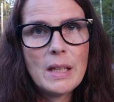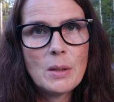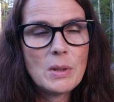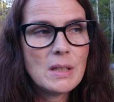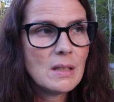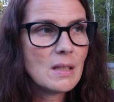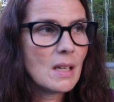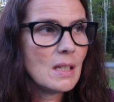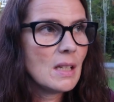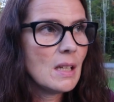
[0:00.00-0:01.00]
we did
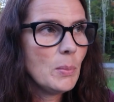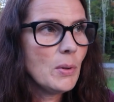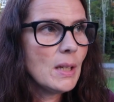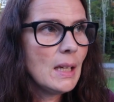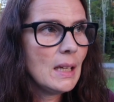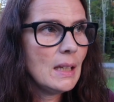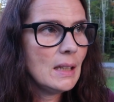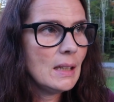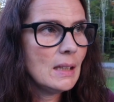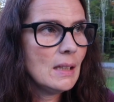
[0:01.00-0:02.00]
decide to keep her
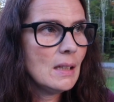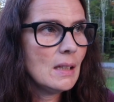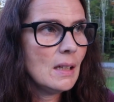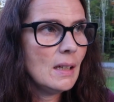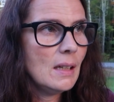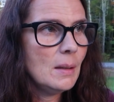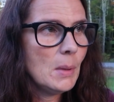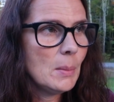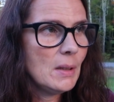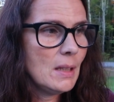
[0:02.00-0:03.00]
kitten.
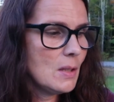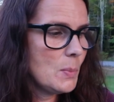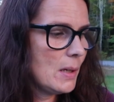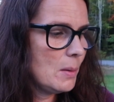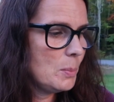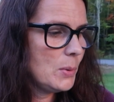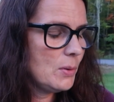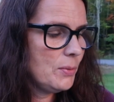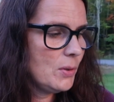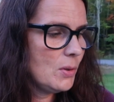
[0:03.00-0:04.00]
Marmalade's been a
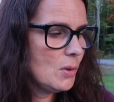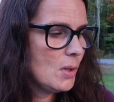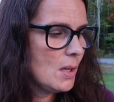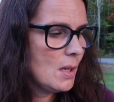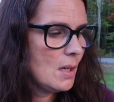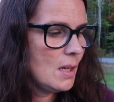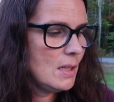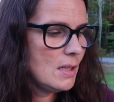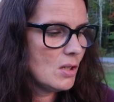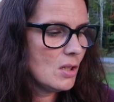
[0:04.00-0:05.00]
beautiful
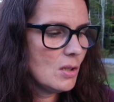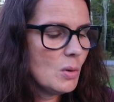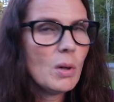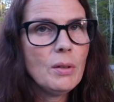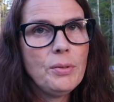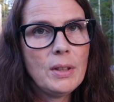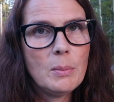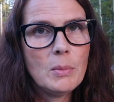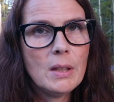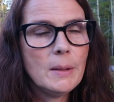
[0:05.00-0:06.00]
addition to our
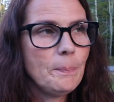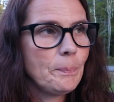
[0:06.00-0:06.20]
family.